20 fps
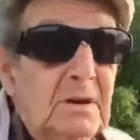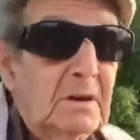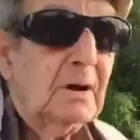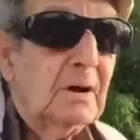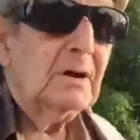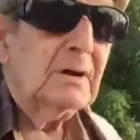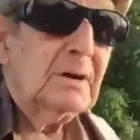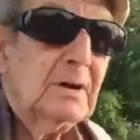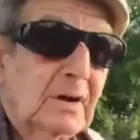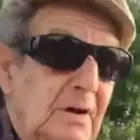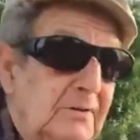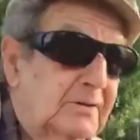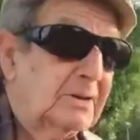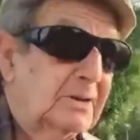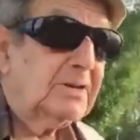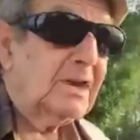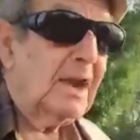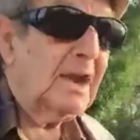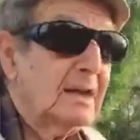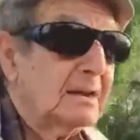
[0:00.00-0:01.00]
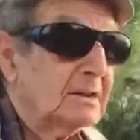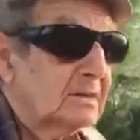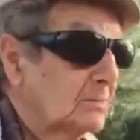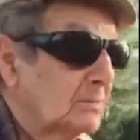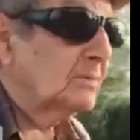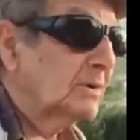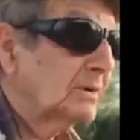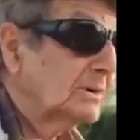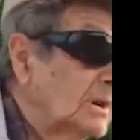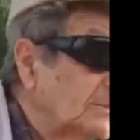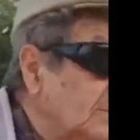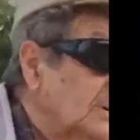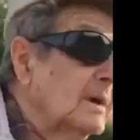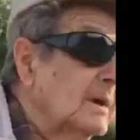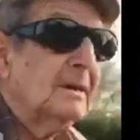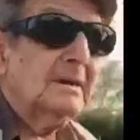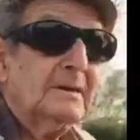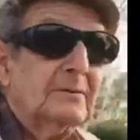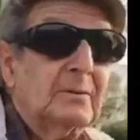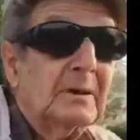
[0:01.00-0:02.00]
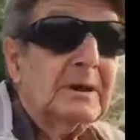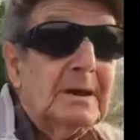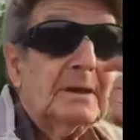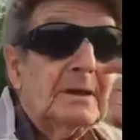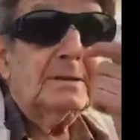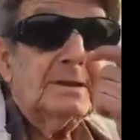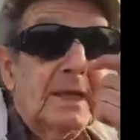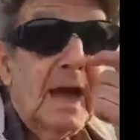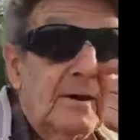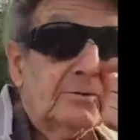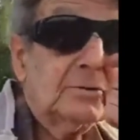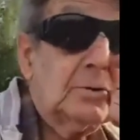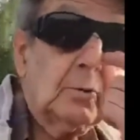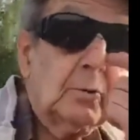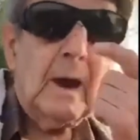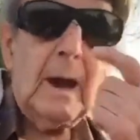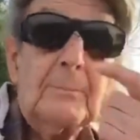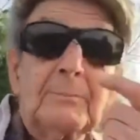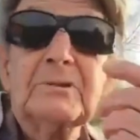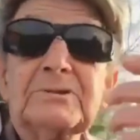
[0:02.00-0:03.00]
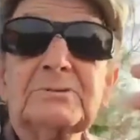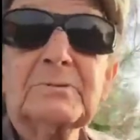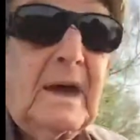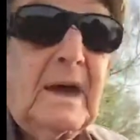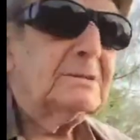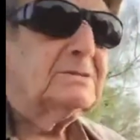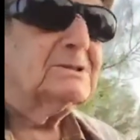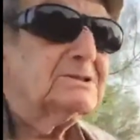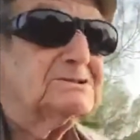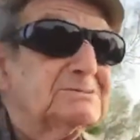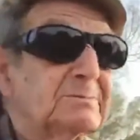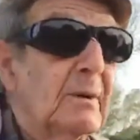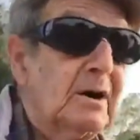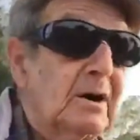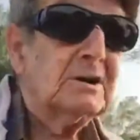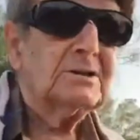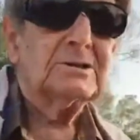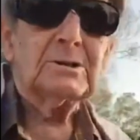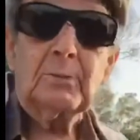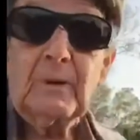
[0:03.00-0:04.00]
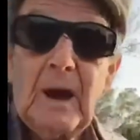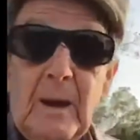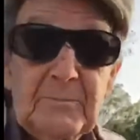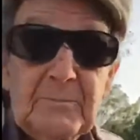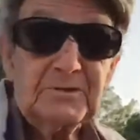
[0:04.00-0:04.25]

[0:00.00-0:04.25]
here. If you add it all up, we didn't have the weapons. We had to smuggle the